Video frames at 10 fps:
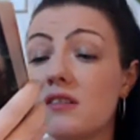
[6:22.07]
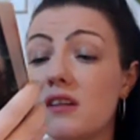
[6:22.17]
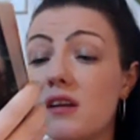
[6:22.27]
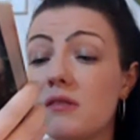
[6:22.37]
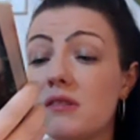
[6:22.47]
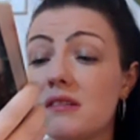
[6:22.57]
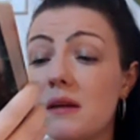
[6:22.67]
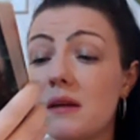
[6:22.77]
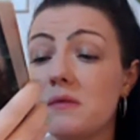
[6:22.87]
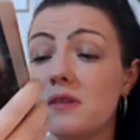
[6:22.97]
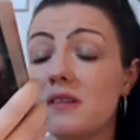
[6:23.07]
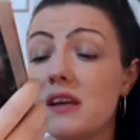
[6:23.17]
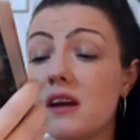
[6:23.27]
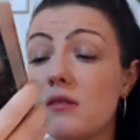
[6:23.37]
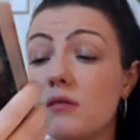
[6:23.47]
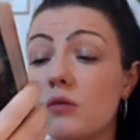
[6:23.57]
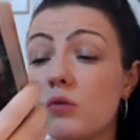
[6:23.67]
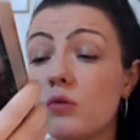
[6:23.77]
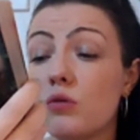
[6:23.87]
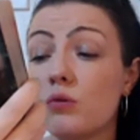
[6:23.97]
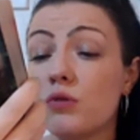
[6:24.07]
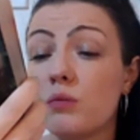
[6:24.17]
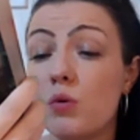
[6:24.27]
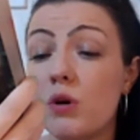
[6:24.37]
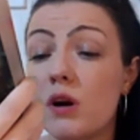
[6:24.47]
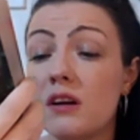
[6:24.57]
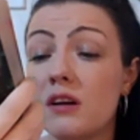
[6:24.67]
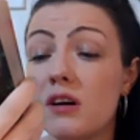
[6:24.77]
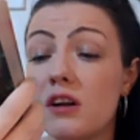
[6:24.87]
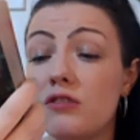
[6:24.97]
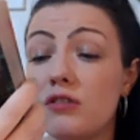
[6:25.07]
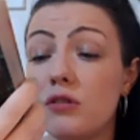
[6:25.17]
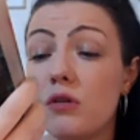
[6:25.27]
Now is the time to seek out those who will support and encourage you